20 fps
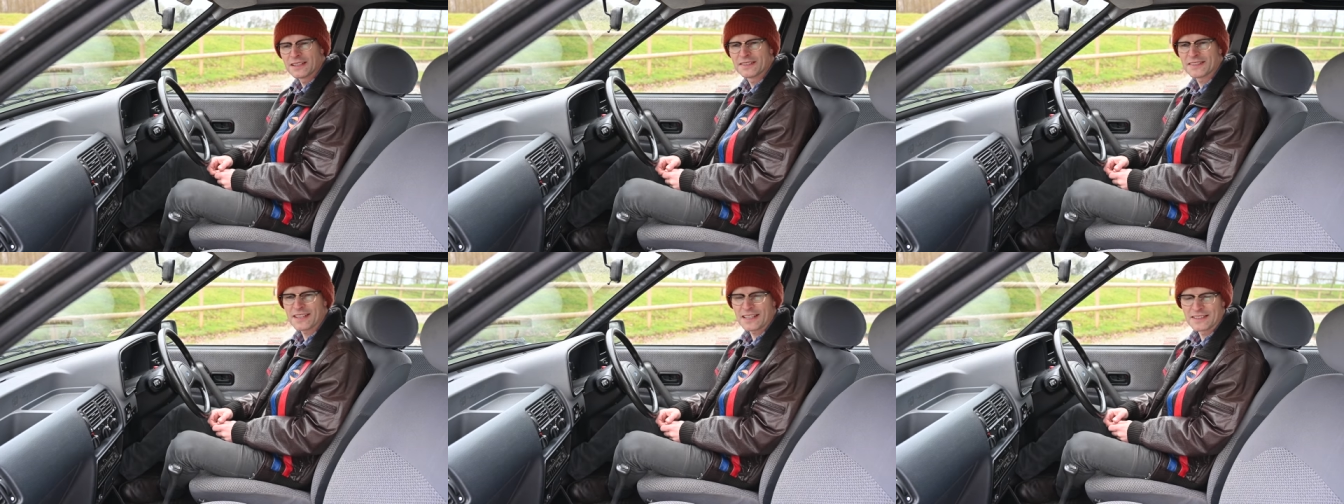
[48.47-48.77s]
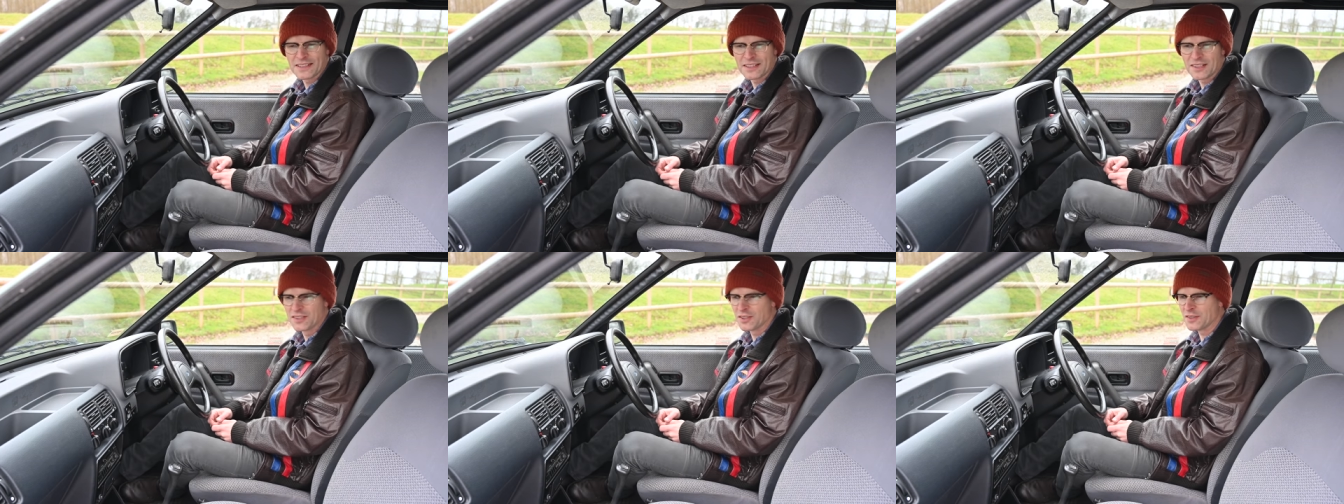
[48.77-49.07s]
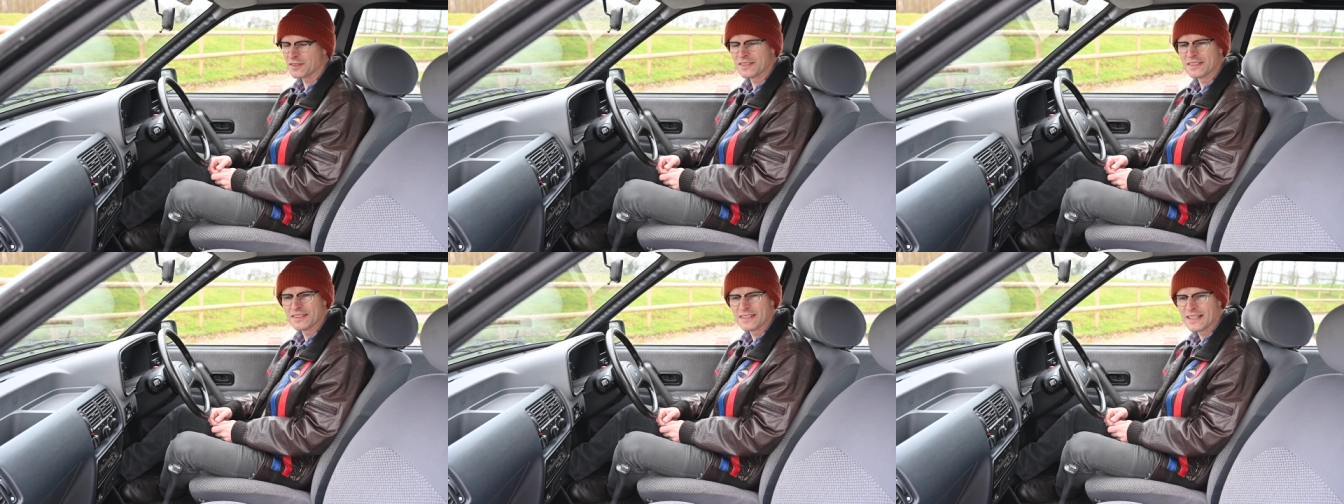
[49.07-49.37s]
static
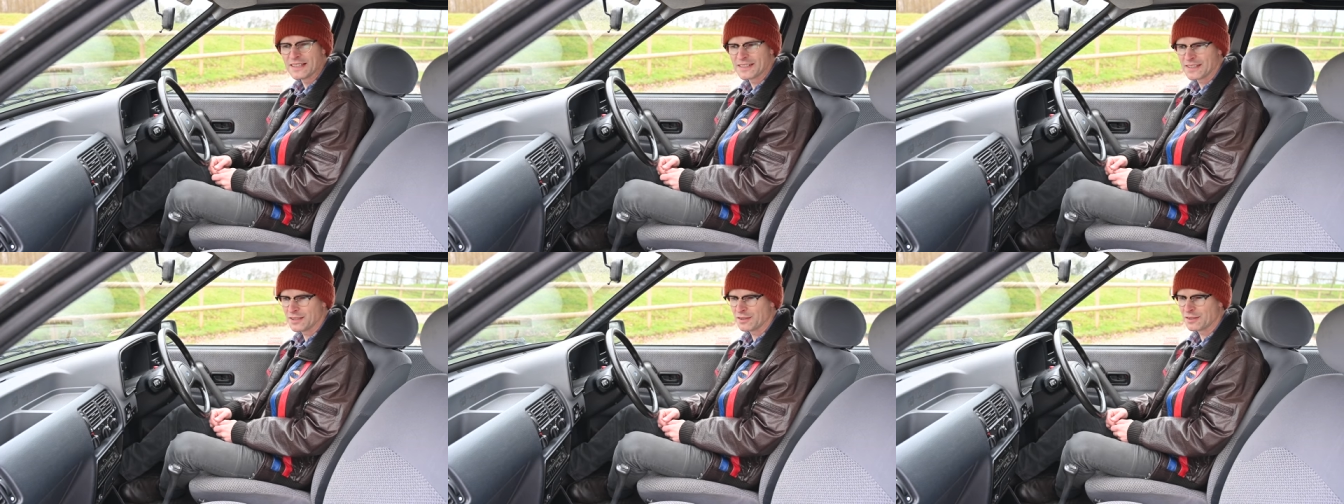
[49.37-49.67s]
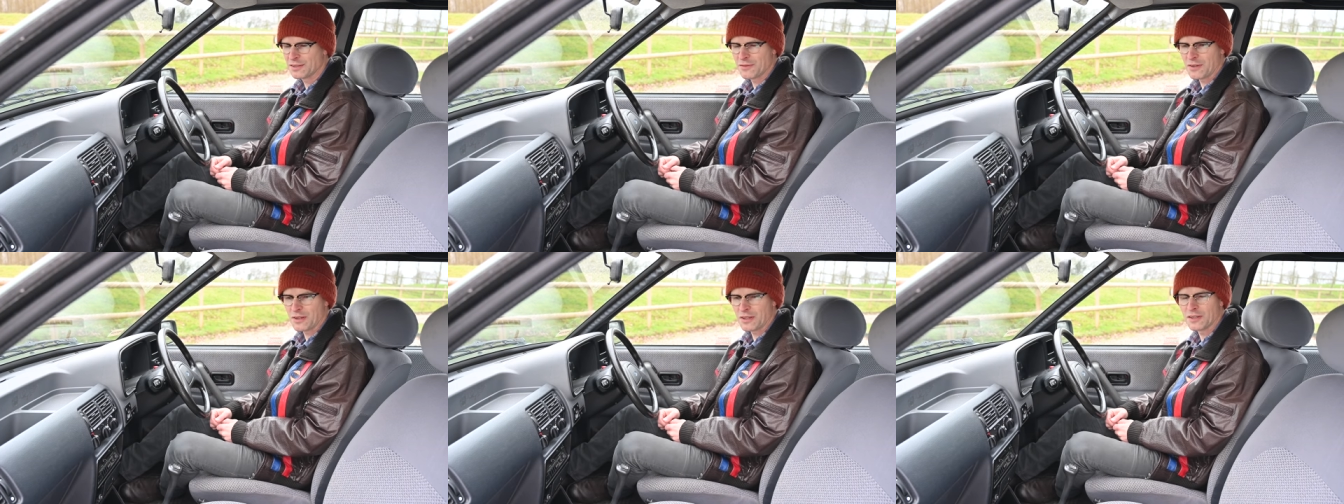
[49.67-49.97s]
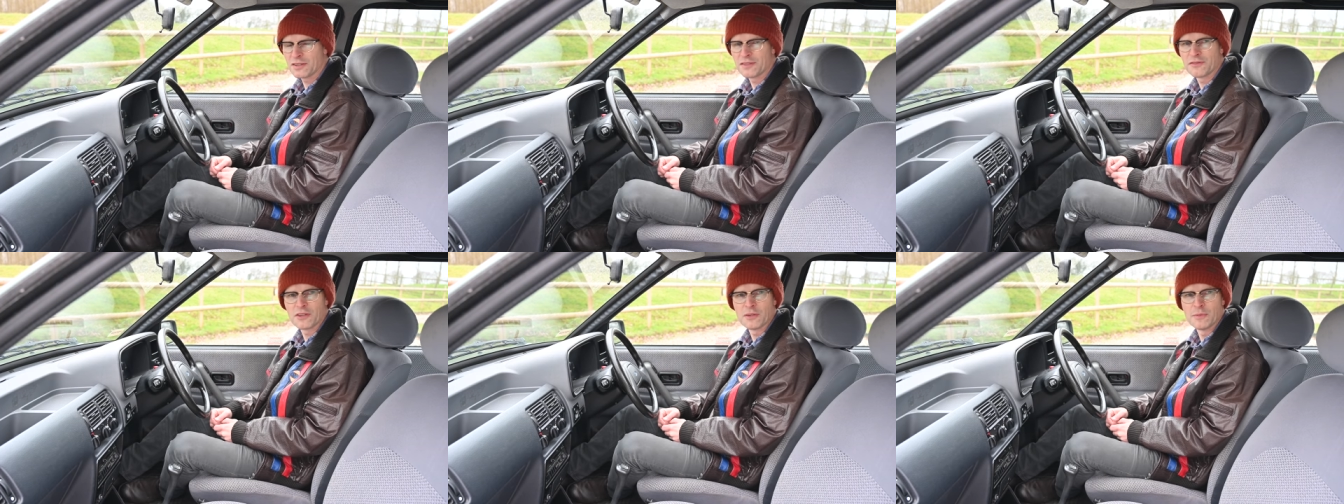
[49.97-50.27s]
shots and details for the
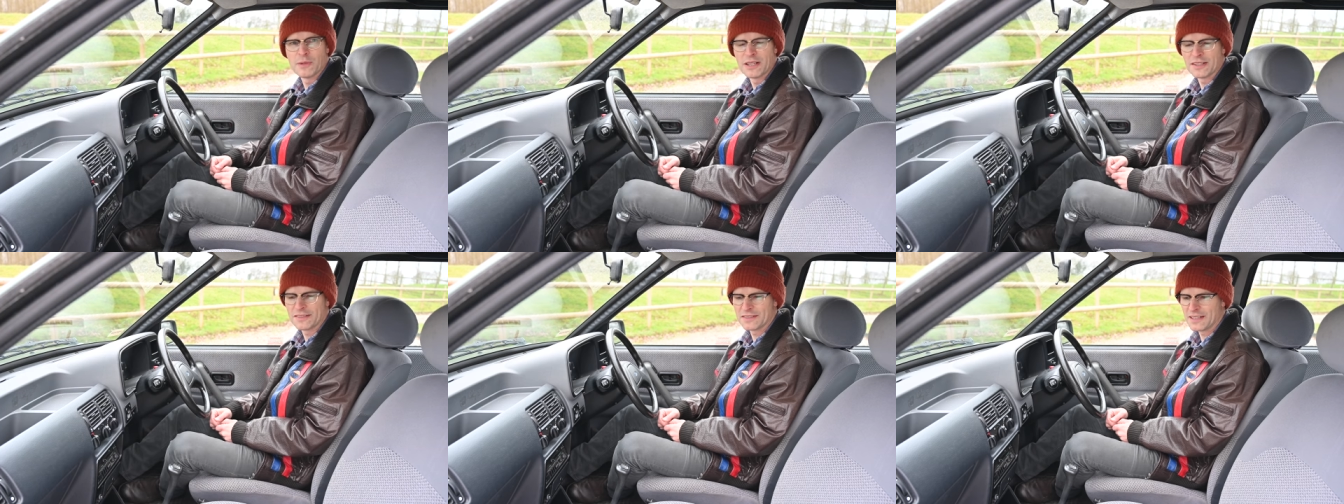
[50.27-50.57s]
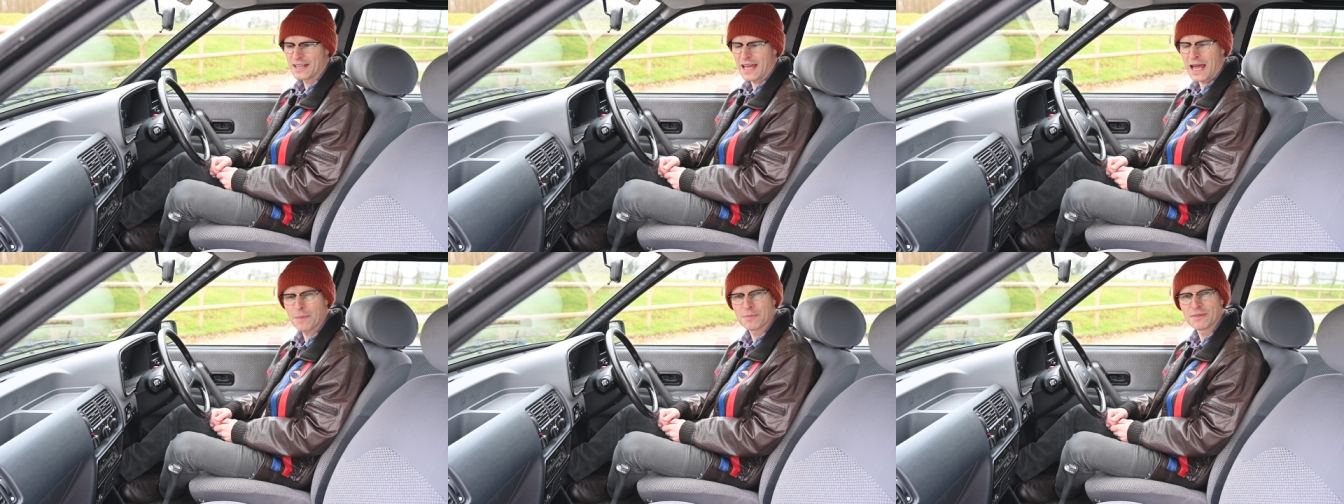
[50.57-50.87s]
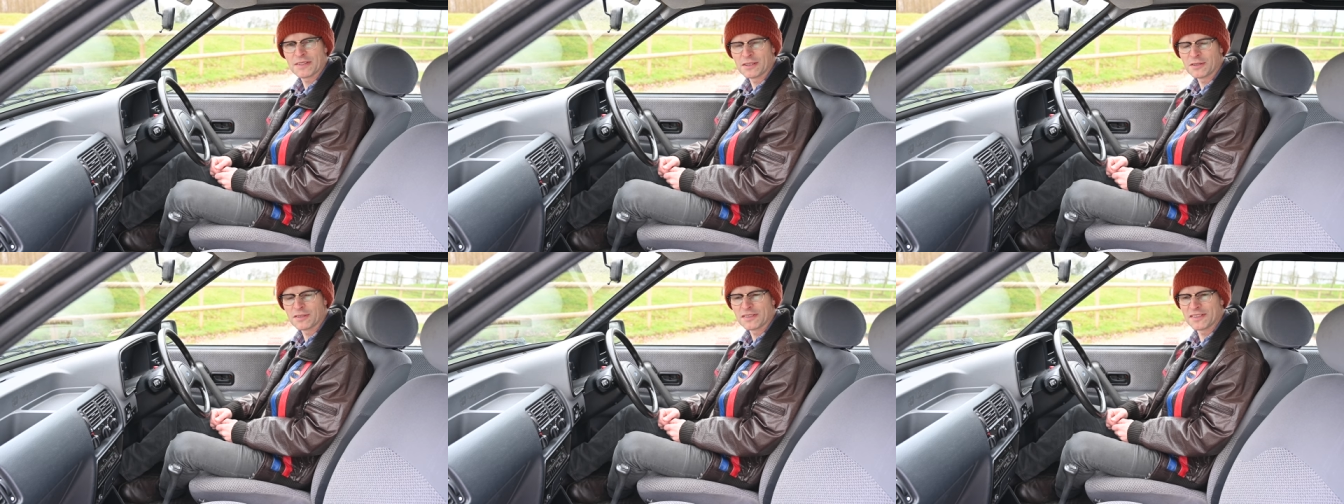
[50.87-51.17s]
last few minutes in
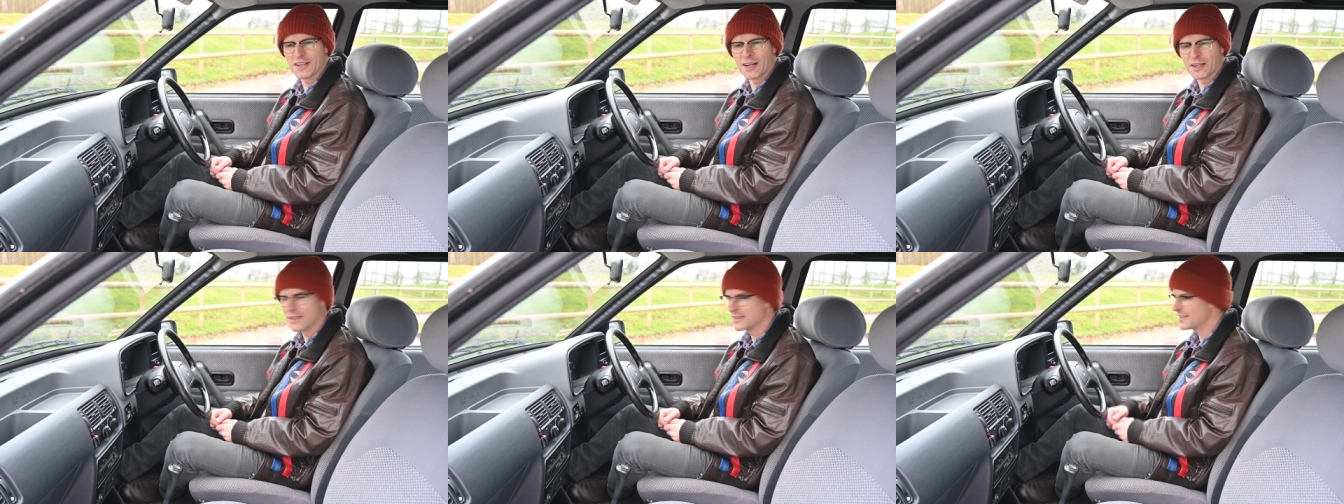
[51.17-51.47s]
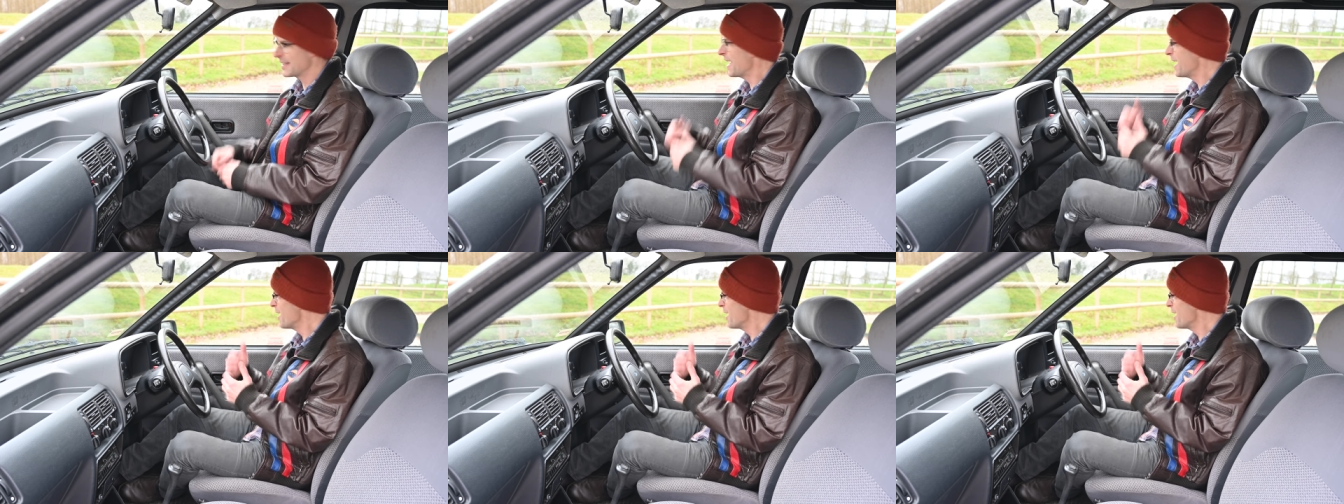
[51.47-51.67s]
absolute silence,